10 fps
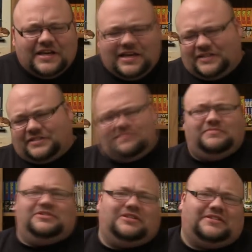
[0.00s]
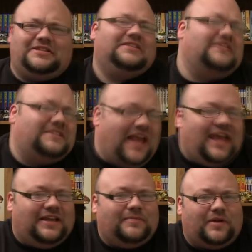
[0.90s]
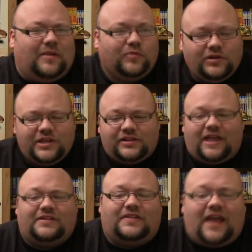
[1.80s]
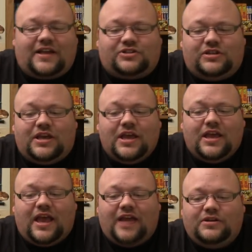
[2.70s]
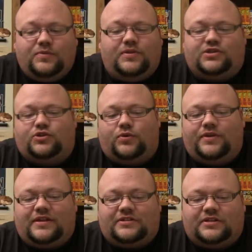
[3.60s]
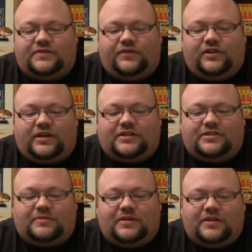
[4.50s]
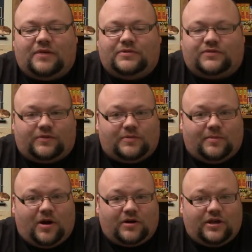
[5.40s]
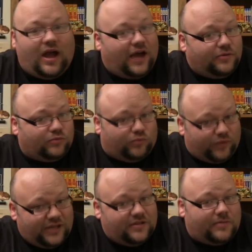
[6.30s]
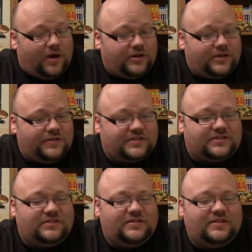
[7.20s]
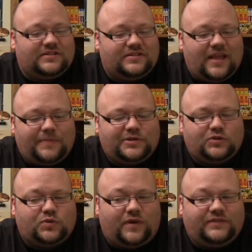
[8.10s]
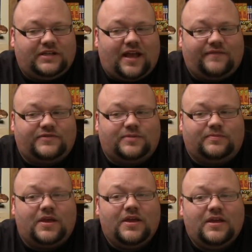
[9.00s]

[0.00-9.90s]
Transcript: It's just insane, but I'm really glad that they actually ended with a story that does feel like it's something that was from the manga. I don't read the manga. This episode 12 did have some